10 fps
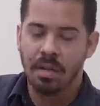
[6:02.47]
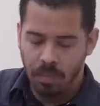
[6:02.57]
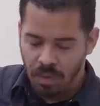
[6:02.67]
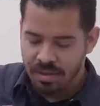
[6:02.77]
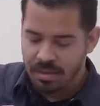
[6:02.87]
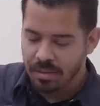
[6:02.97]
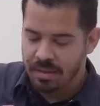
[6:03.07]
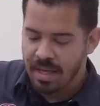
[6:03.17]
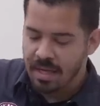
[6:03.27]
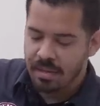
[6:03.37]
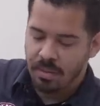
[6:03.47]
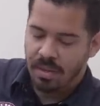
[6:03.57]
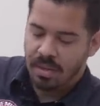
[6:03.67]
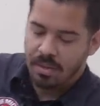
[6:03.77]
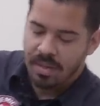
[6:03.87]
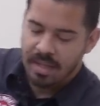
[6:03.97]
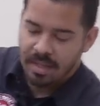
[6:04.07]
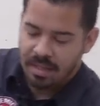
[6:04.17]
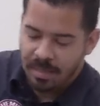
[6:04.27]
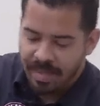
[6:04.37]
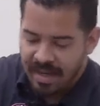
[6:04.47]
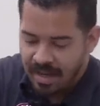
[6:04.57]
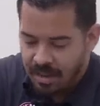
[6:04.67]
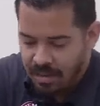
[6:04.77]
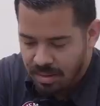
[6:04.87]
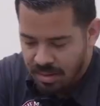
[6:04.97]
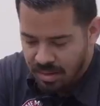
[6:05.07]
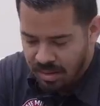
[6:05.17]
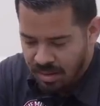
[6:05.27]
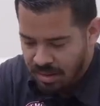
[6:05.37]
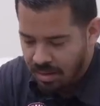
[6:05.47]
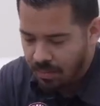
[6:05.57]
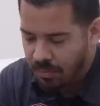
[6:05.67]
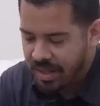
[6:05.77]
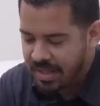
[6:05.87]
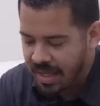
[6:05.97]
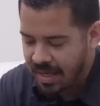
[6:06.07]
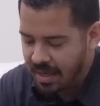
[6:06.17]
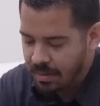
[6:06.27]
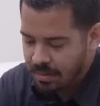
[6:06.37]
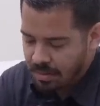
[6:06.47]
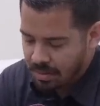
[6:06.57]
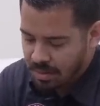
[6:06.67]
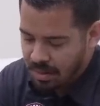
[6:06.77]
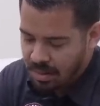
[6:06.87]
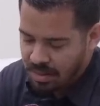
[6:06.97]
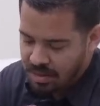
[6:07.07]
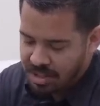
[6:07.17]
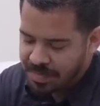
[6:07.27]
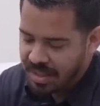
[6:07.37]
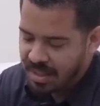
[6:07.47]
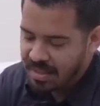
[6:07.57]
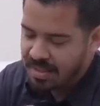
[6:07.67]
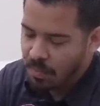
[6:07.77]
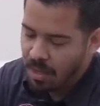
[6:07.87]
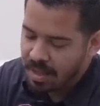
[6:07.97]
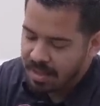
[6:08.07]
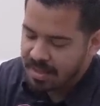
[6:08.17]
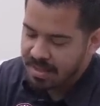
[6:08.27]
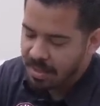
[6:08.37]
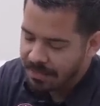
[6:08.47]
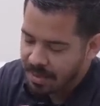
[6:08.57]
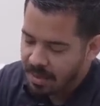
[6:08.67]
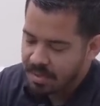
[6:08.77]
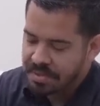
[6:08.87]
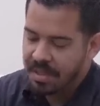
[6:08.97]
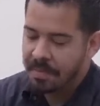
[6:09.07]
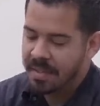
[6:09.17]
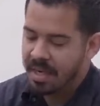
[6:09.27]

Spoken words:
Once you do that, you wanna go ahead and come back out, wring that out, just because the water itself, it'll also help